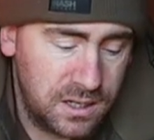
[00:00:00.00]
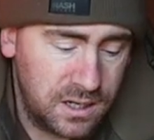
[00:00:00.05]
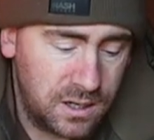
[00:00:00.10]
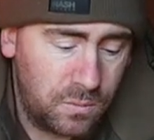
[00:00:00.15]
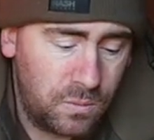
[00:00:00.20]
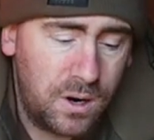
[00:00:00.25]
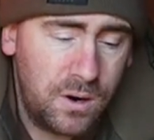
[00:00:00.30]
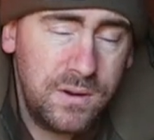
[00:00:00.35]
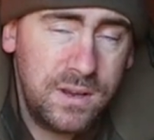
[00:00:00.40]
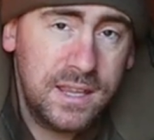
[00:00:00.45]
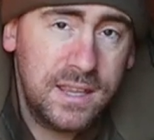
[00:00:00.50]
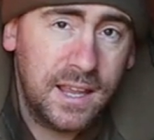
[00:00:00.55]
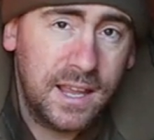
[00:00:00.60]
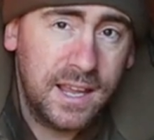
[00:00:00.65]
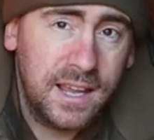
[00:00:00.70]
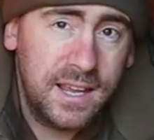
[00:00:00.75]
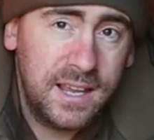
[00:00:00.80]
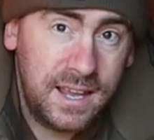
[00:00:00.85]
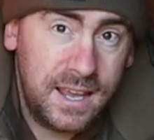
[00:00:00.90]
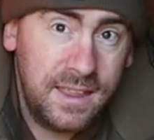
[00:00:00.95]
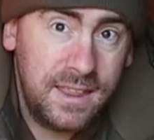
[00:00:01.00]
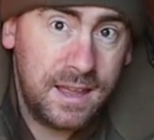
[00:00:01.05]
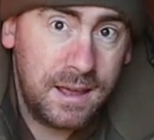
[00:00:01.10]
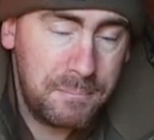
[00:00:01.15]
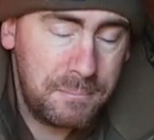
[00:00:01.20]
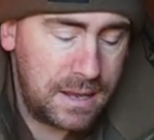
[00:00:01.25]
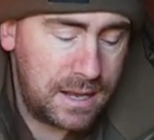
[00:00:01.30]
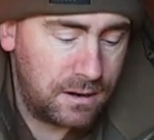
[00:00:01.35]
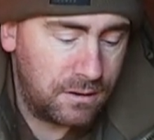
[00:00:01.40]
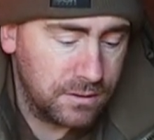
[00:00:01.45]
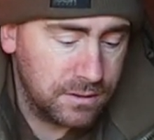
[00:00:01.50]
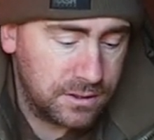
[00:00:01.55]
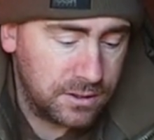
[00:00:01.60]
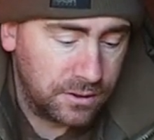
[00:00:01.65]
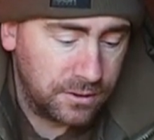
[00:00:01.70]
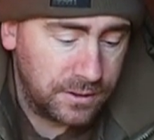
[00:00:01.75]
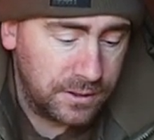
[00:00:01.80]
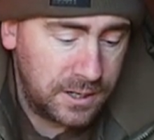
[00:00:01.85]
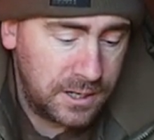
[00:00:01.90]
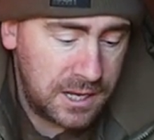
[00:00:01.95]
While you're there, hit that bell
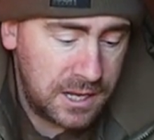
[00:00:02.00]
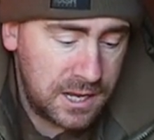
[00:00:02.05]
icon